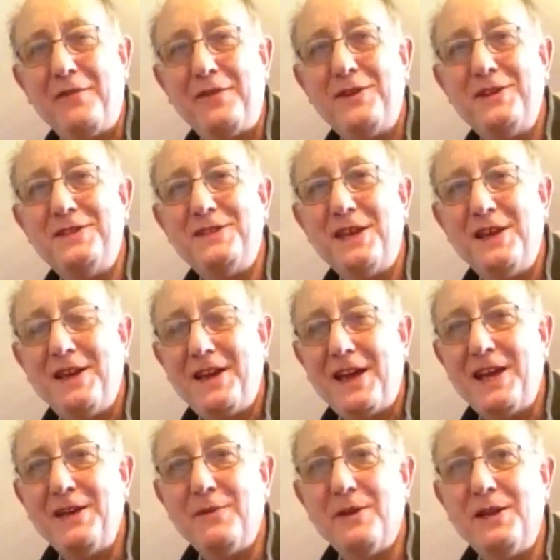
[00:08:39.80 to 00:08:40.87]
give it is
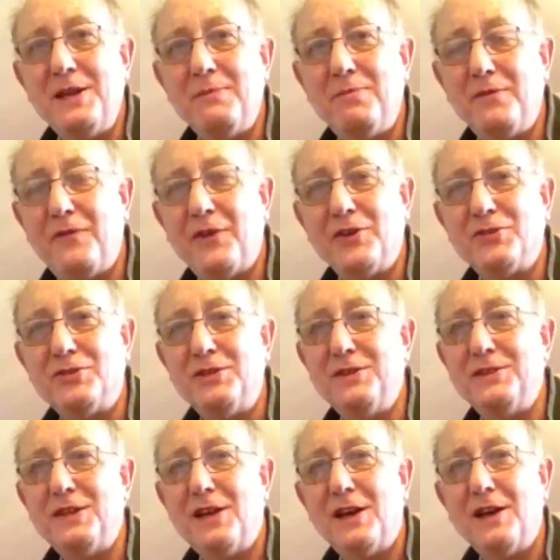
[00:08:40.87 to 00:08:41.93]
anywhere near
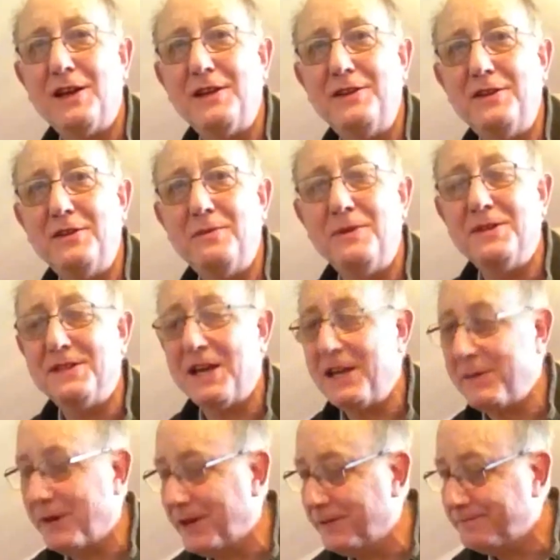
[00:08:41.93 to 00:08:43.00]
professional is highly dubious.
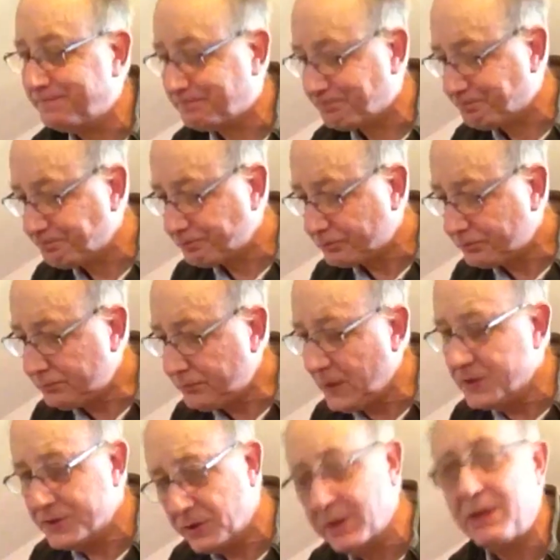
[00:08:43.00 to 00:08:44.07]
Anyway,
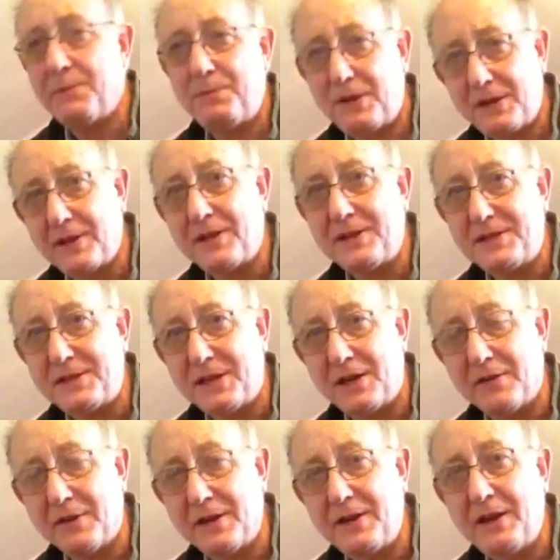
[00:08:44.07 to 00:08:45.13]
so I'm going to plug the
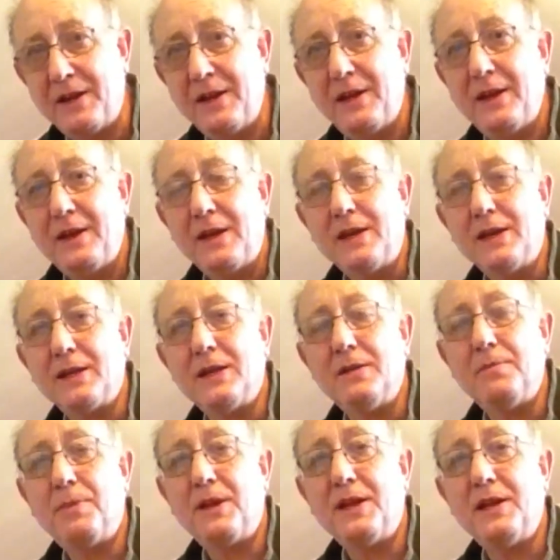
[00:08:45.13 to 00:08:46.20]
guitar in. I'm going
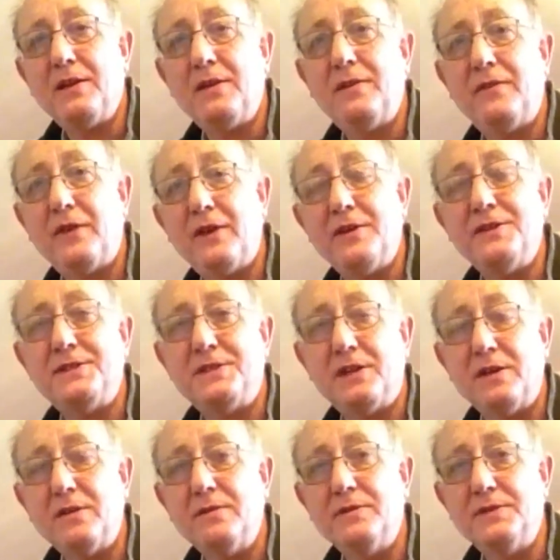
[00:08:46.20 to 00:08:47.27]
to play the various
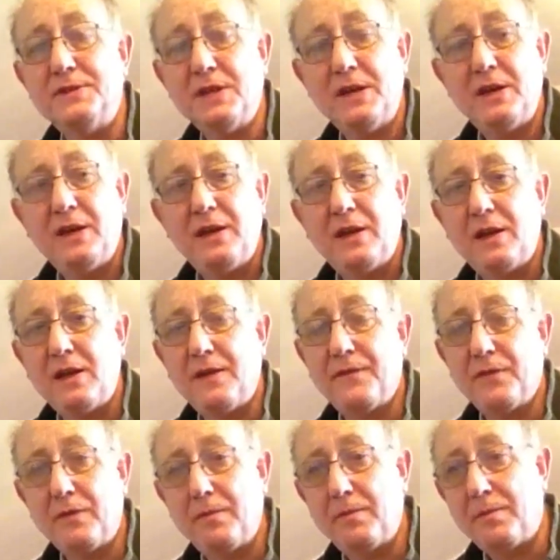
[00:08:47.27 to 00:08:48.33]
tones
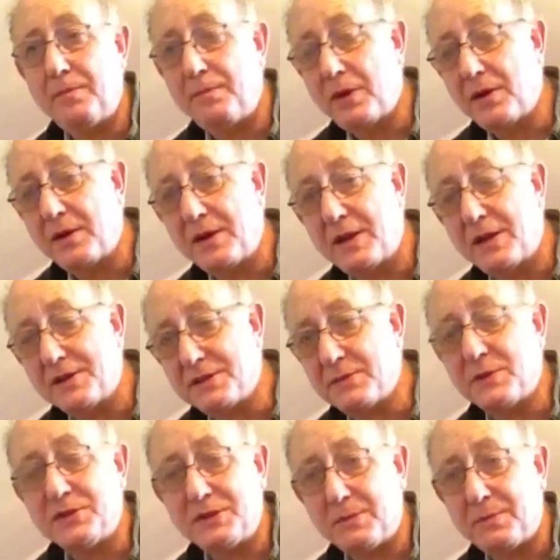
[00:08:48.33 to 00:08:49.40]
from both, and I'll
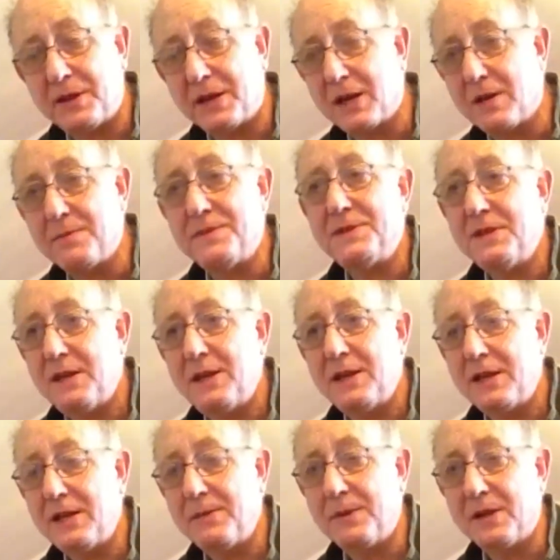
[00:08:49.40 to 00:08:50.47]
switch the pickups
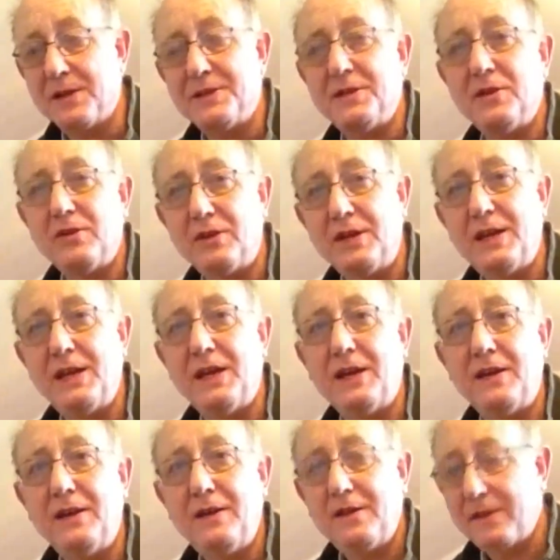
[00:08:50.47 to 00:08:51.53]
in the middle so you can
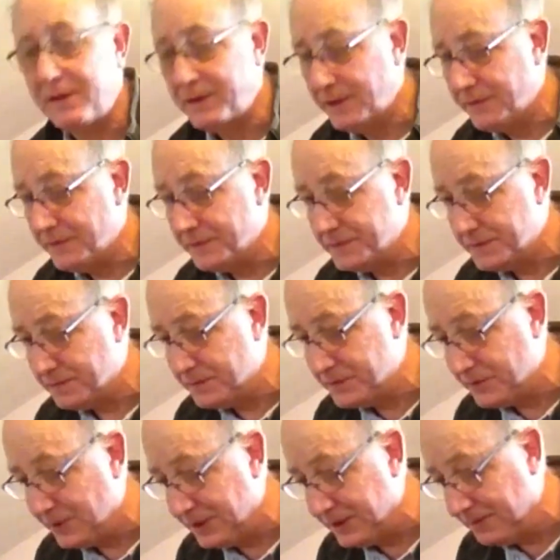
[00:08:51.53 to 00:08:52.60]
hear the difference
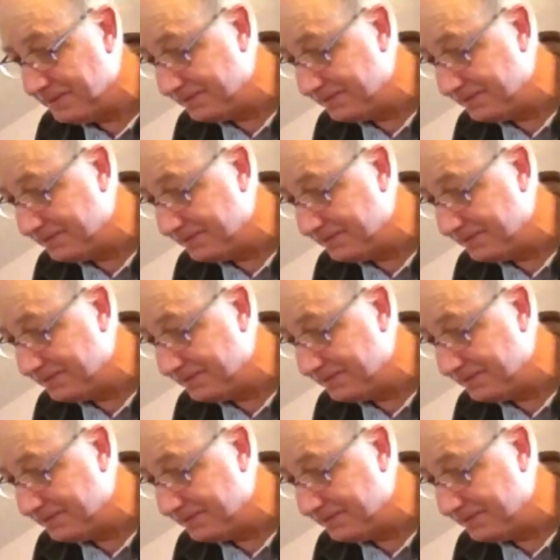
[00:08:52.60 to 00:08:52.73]
between